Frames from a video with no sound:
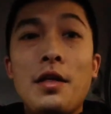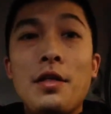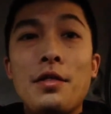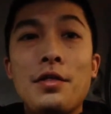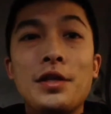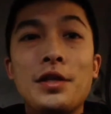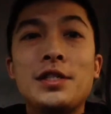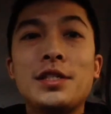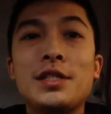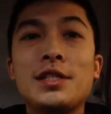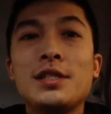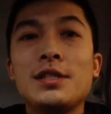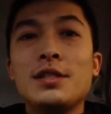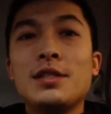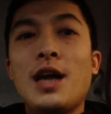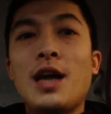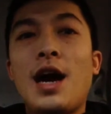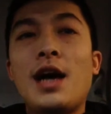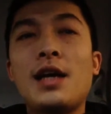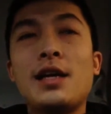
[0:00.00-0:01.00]
This is
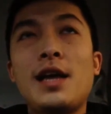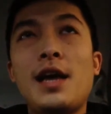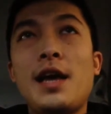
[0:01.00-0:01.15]
not